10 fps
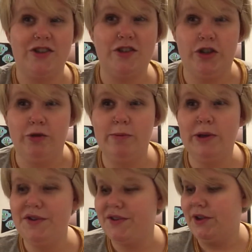just
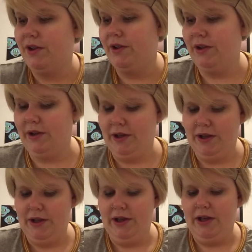chewables.
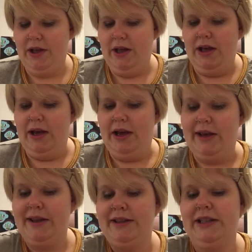
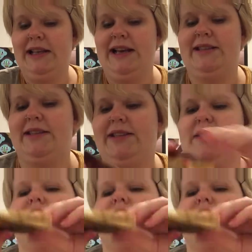And then last, this